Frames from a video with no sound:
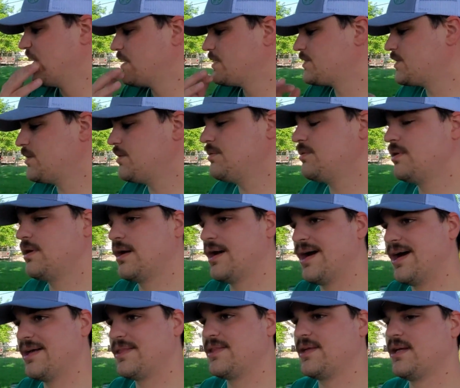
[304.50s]
So
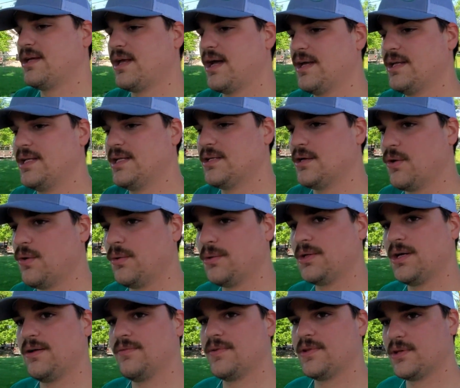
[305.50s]
I think I need to
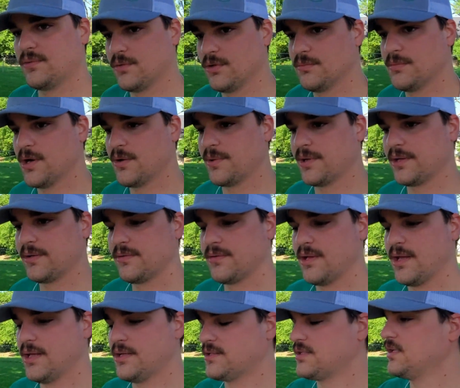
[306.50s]
hold off on the real mowing
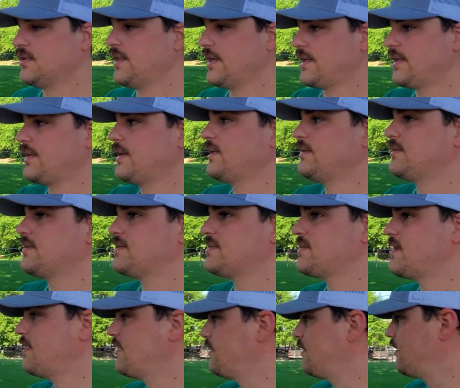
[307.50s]
until I can get this
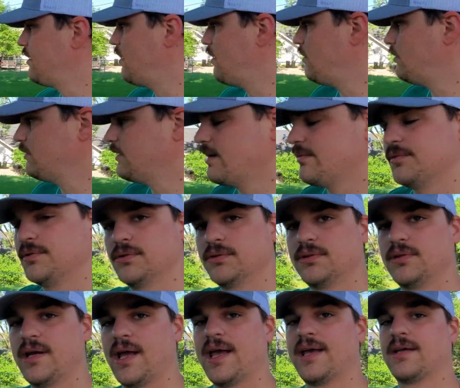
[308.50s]
all leveled
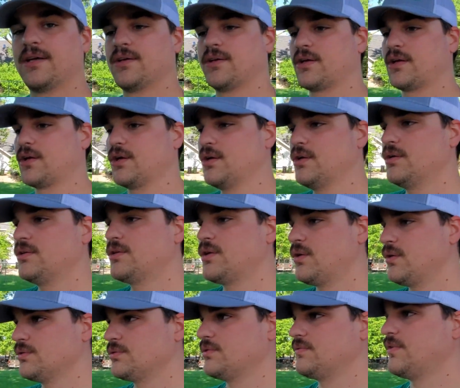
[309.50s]
and get a good
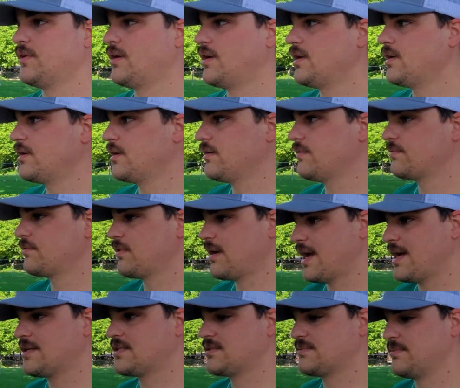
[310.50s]
cultivar of
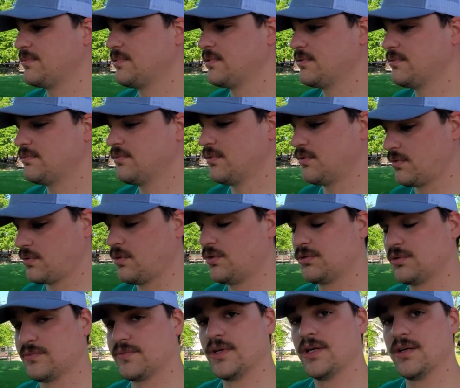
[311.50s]
grass, or
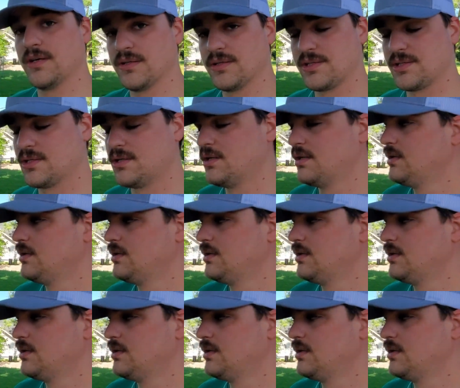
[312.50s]
cultivars